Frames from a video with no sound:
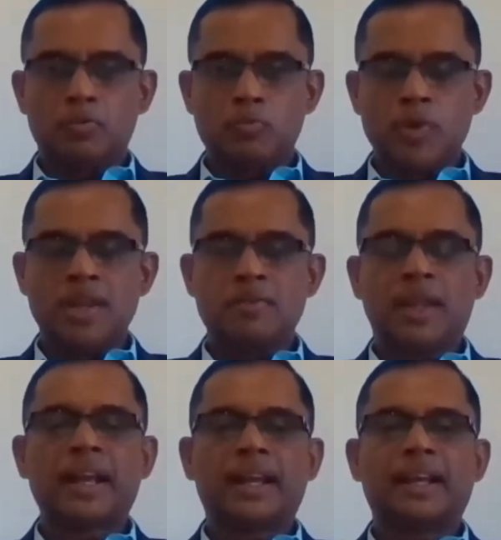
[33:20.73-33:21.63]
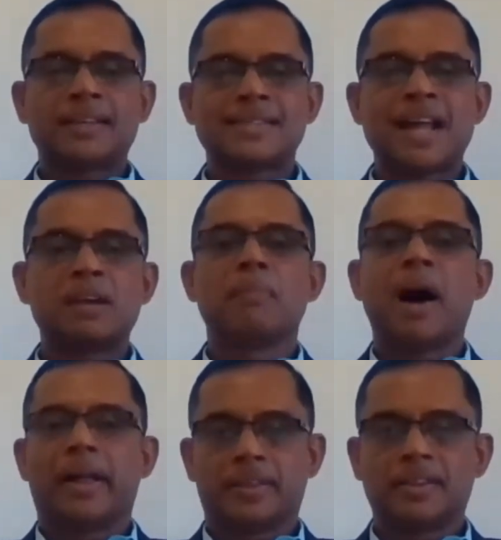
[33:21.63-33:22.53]
we, we can get a sun
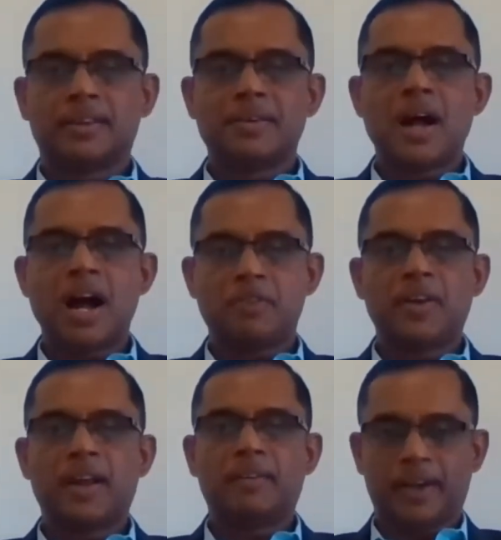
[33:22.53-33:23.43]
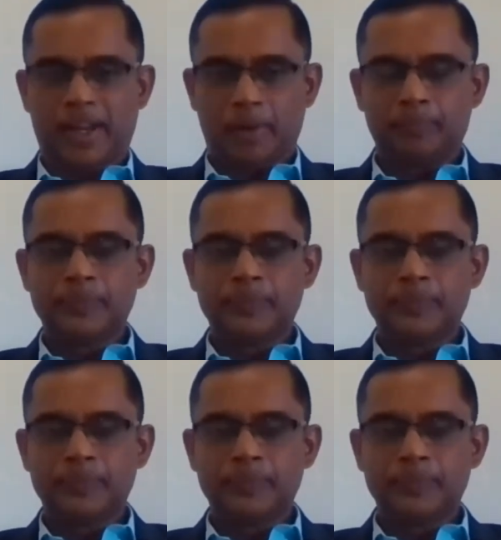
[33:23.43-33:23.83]
bath half an hour a day.